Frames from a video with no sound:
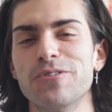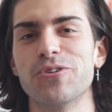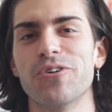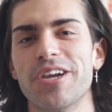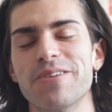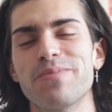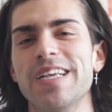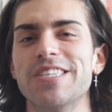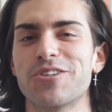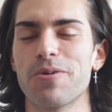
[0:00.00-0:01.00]
enjoyed,
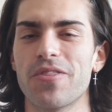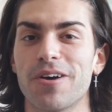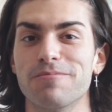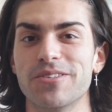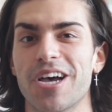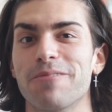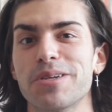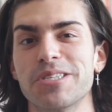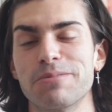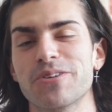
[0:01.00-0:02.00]
please drop a thumbs
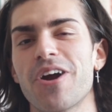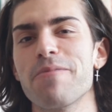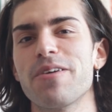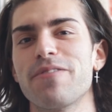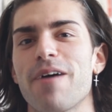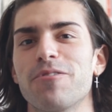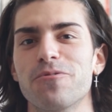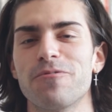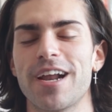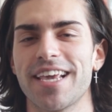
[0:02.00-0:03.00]
up, subscribe if you haven't
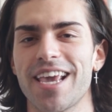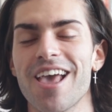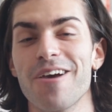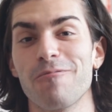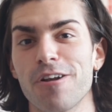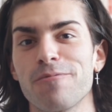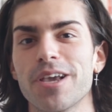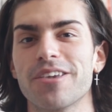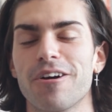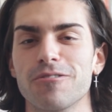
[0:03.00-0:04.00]
already. One of
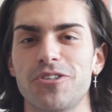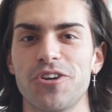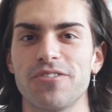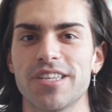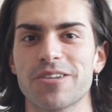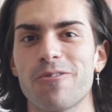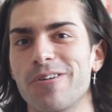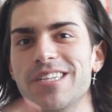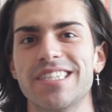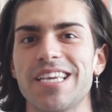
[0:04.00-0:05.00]
my goals during this
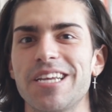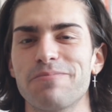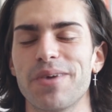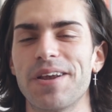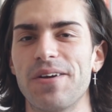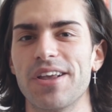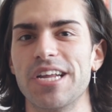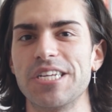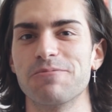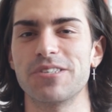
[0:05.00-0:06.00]
quarantine
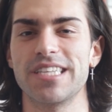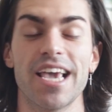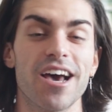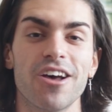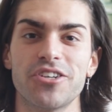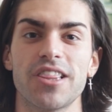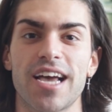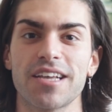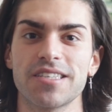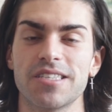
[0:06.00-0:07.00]
period was to hit
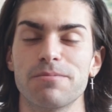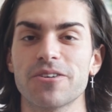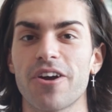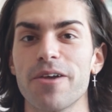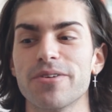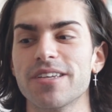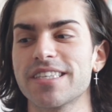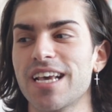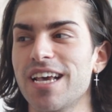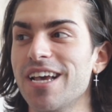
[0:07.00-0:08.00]
100,000
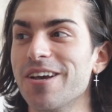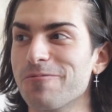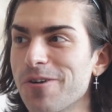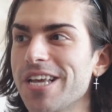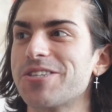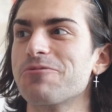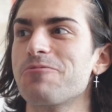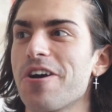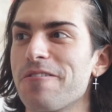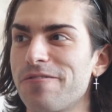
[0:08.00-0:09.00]
subscribers, which
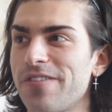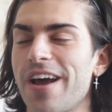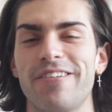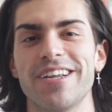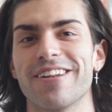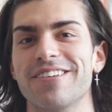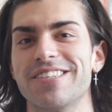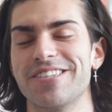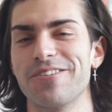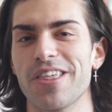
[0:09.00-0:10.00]
we are very
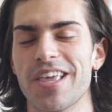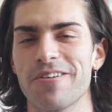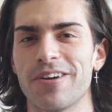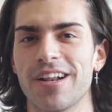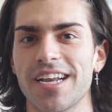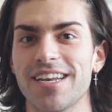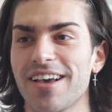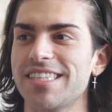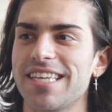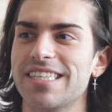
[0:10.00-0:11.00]
close to. I think we're at like
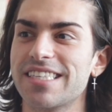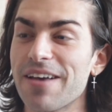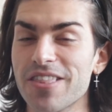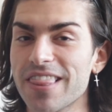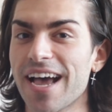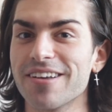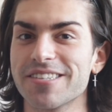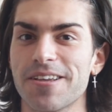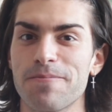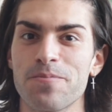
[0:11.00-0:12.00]

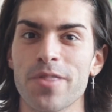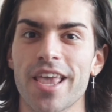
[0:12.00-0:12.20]
97,000,